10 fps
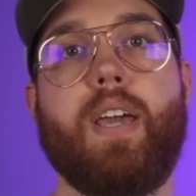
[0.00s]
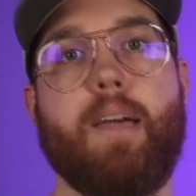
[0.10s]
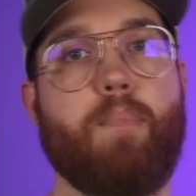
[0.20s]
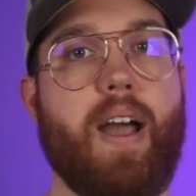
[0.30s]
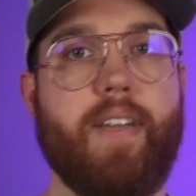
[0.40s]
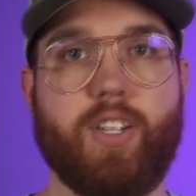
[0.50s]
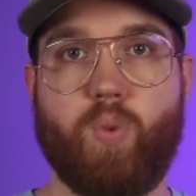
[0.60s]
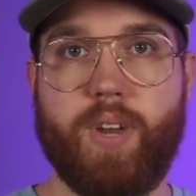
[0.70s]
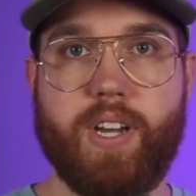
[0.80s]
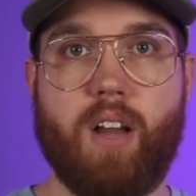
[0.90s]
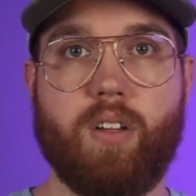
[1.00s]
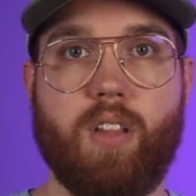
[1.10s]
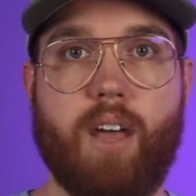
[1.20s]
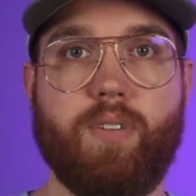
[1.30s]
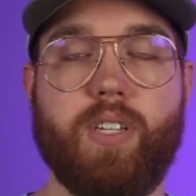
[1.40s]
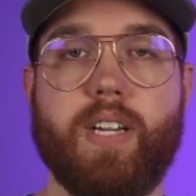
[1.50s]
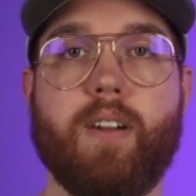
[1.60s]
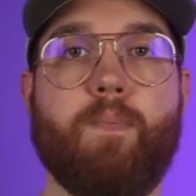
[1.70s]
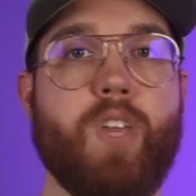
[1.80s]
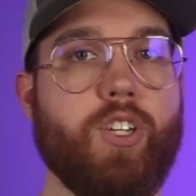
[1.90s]
buy that $20 lavalier,
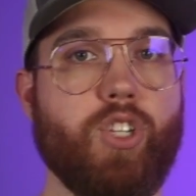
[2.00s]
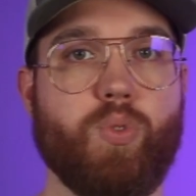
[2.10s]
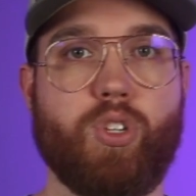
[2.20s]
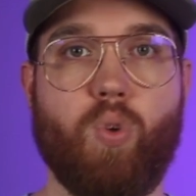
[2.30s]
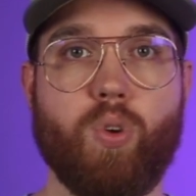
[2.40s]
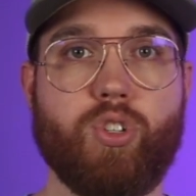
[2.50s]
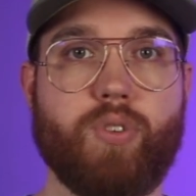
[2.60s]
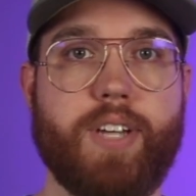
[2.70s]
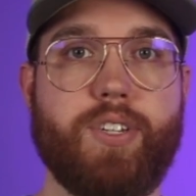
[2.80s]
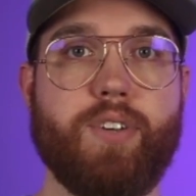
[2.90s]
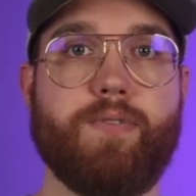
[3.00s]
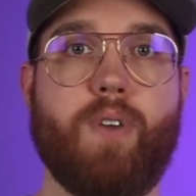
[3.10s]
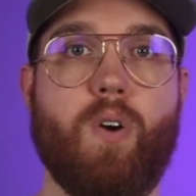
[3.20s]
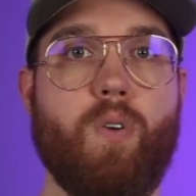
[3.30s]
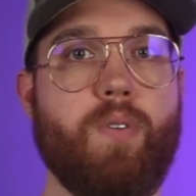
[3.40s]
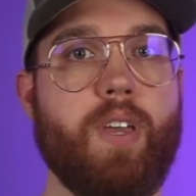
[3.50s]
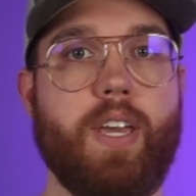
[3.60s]
just record straight to your phone,